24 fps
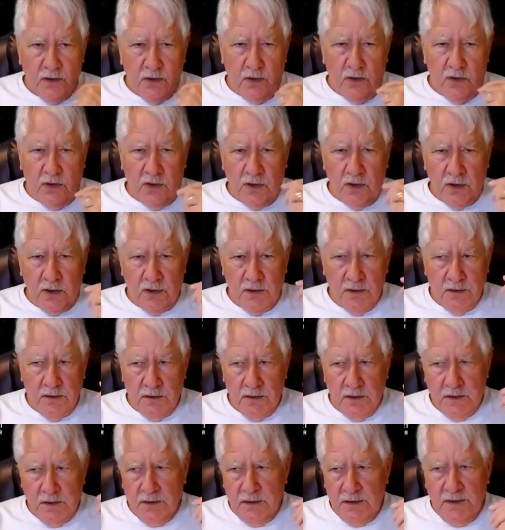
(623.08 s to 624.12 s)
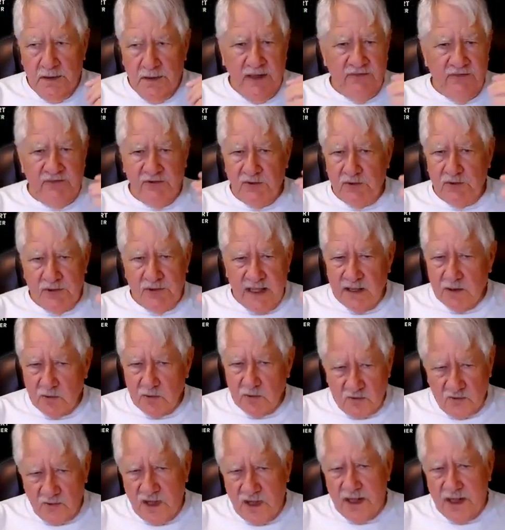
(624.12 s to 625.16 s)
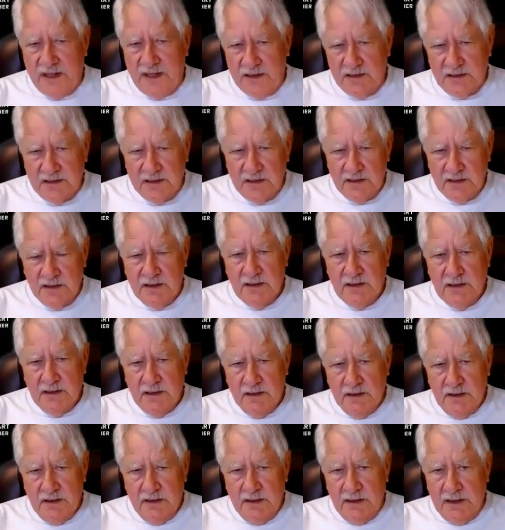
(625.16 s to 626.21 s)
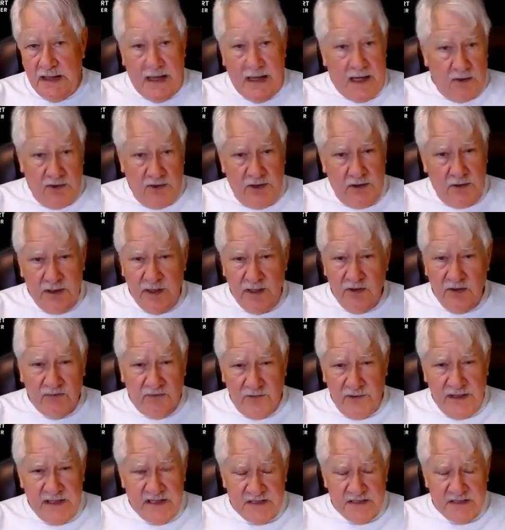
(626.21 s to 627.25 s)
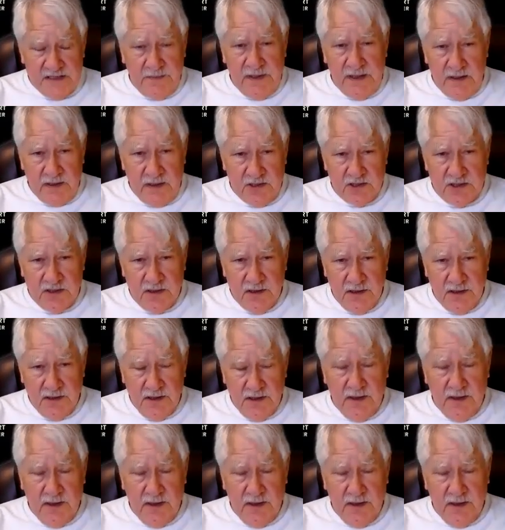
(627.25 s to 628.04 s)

or if you can't write, how do you get free speech?